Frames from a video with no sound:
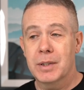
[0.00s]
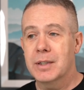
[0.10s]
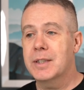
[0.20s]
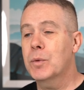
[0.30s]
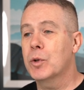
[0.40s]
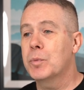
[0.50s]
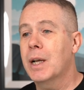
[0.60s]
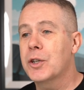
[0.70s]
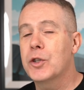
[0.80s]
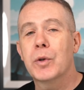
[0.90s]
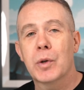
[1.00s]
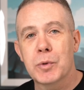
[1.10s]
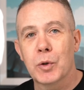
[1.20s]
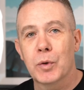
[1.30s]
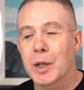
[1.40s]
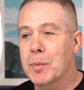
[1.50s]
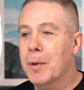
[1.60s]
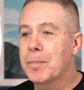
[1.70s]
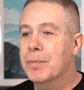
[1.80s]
Stick with me, I'll show you what I'm talking about.